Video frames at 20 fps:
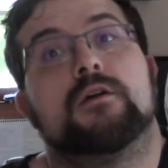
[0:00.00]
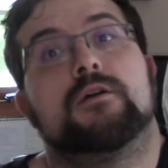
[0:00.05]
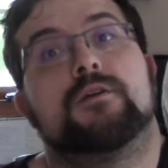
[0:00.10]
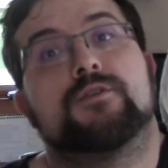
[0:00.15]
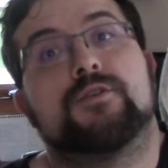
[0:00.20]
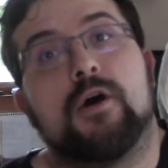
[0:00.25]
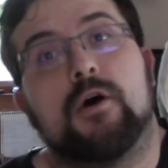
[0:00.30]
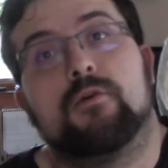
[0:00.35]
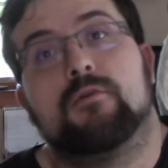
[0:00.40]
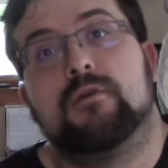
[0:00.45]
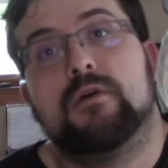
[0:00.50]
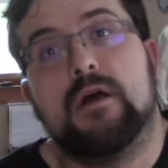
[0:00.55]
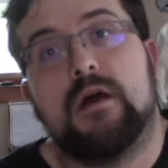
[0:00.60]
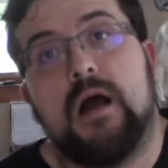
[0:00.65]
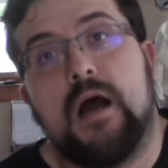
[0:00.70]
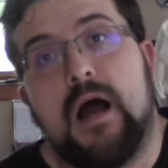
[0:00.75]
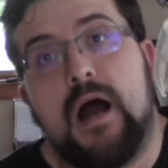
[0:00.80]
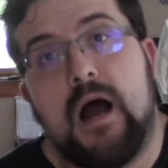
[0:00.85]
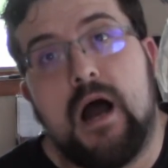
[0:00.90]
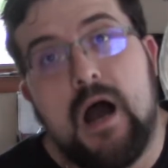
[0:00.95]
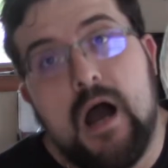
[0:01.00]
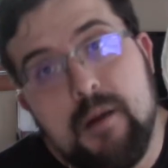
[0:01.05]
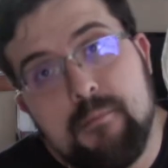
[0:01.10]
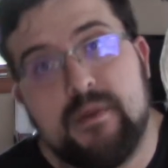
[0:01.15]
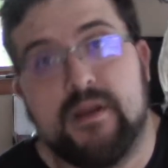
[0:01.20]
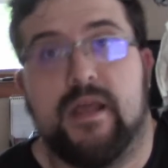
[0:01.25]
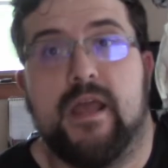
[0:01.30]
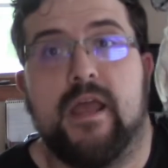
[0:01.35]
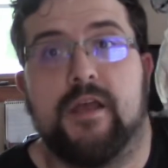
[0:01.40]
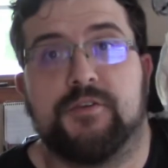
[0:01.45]
So I'm
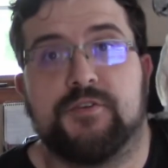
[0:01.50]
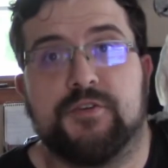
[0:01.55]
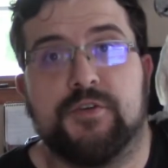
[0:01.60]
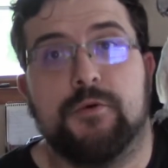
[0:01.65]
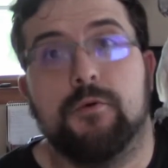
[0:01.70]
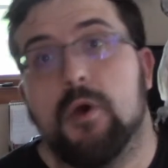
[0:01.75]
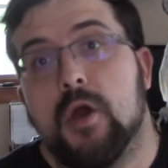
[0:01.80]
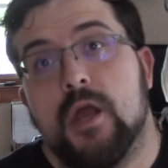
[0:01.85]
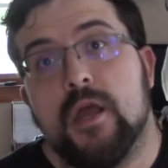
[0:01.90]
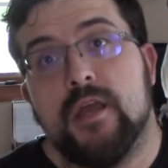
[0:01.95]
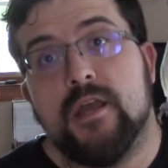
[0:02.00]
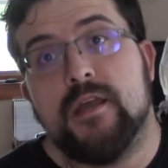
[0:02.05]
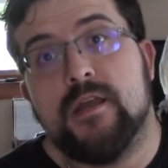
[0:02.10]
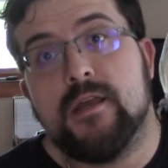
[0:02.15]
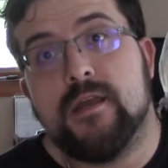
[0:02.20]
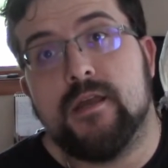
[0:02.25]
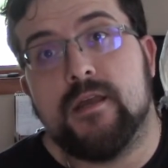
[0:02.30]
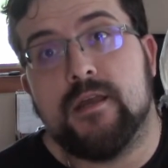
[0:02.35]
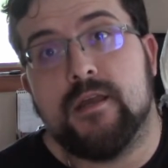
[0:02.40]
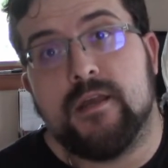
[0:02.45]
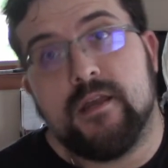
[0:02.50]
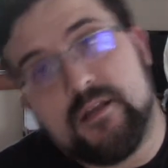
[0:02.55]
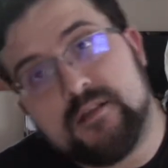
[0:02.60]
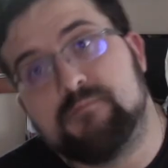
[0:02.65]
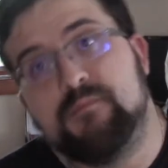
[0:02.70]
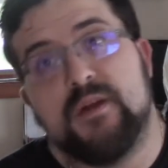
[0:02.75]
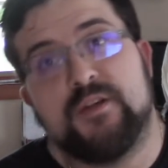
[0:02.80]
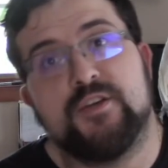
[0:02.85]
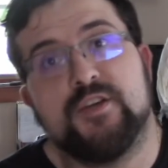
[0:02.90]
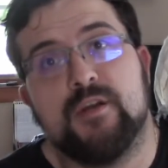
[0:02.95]
gonna ask you: Is
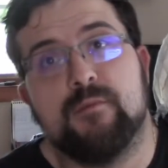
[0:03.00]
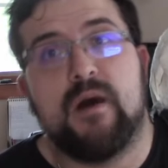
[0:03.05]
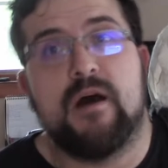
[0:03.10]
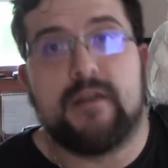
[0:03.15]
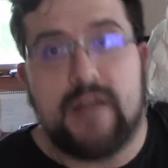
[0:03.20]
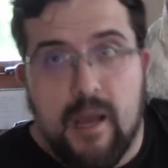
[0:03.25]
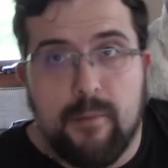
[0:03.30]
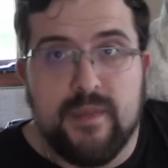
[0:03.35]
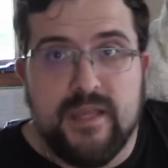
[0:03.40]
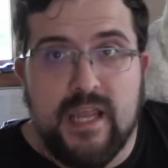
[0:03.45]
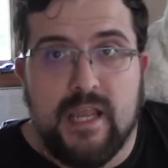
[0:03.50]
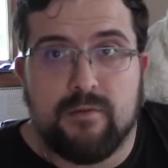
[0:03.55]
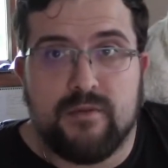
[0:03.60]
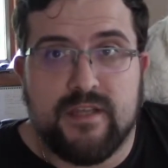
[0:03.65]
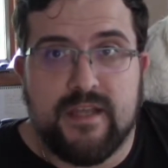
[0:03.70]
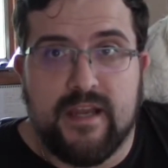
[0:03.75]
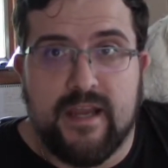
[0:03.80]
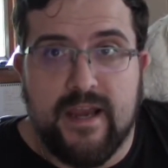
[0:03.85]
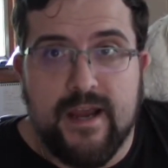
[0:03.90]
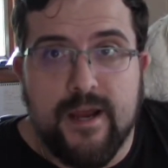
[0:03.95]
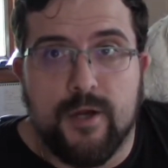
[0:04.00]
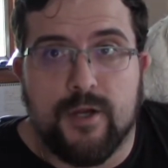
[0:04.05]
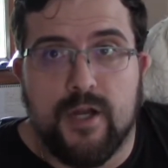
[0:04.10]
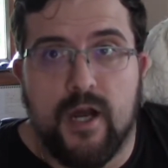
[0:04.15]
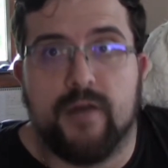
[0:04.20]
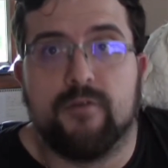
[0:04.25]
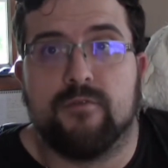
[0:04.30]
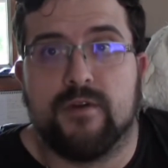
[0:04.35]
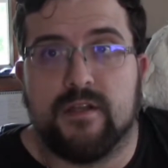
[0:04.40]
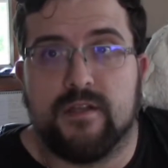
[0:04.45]
bitching about not being able to get a
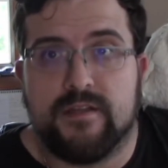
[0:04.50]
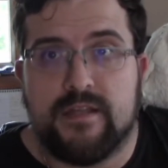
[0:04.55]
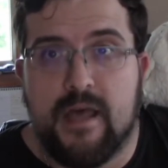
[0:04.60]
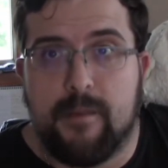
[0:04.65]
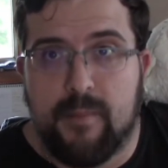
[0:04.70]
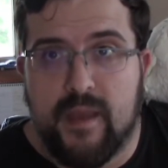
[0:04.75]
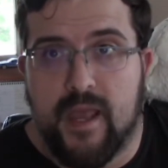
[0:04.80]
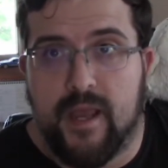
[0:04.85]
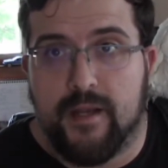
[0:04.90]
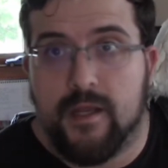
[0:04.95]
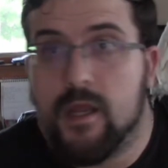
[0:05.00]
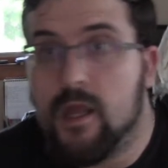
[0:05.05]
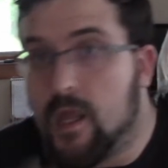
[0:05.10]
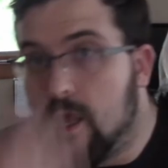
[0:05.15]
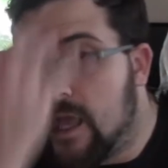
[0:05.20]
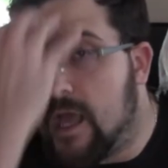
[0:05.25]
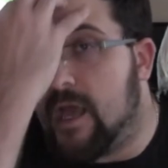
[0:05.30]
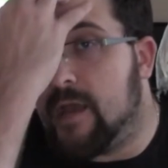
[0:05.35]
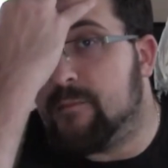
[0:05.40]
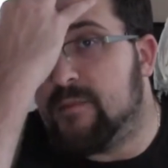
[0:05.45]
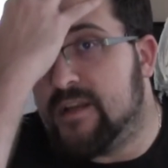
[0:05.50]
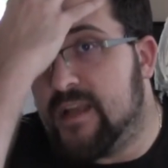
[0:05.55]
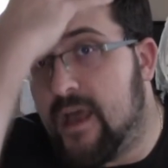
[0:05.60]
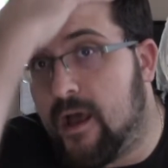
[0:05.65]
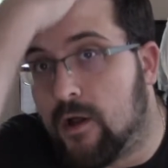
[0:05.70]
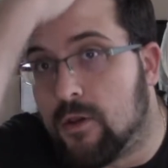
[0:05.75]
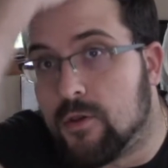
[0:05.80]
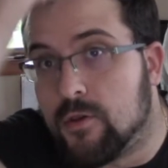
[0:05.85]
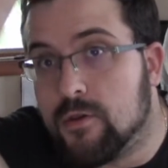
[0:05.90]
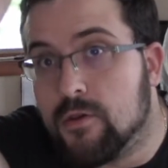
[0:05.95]
haircut really that bad? I mean,
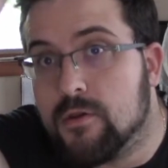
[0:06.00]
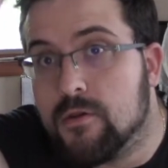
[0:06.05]
hell,